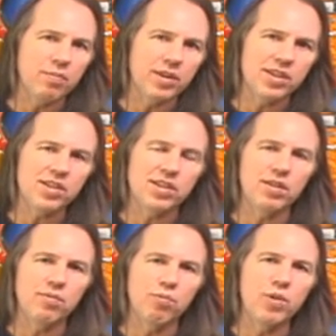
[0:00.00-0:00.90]
but this is
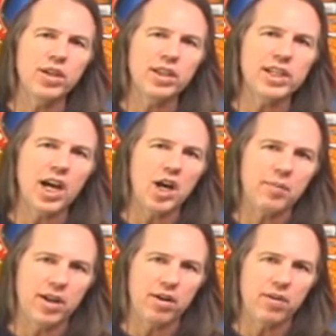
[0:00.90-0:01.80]
a really
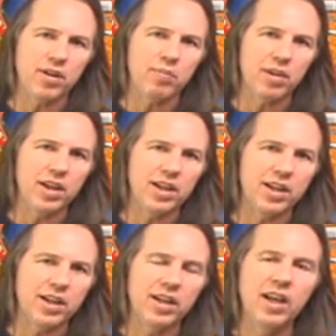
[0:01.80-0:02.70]
common area to play it
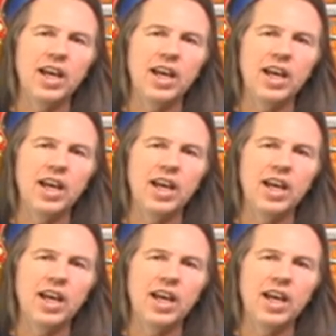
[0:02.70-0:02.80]
in,